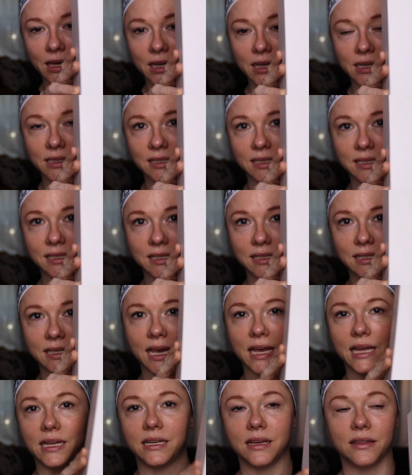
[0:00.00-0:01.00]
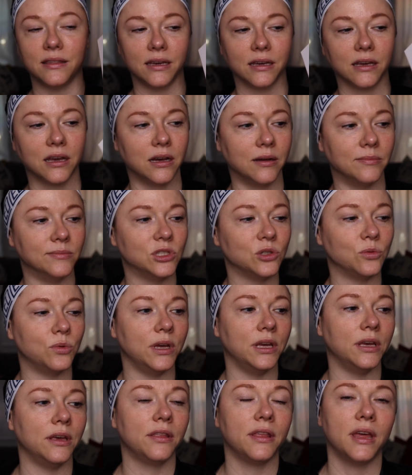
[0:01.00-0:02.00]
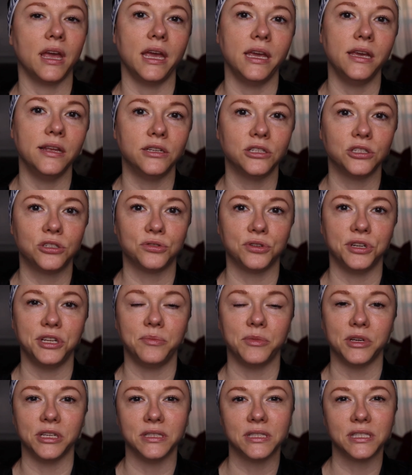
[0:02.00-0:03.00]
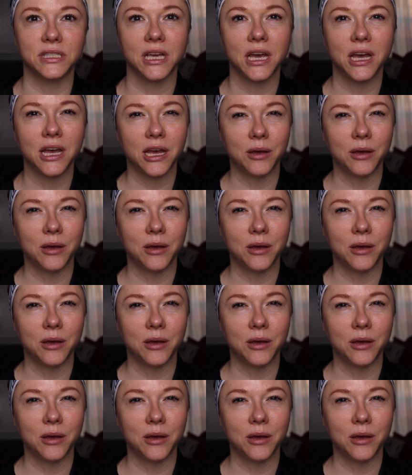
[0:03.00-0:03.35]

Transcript: It's a set that comes with 8 treatments,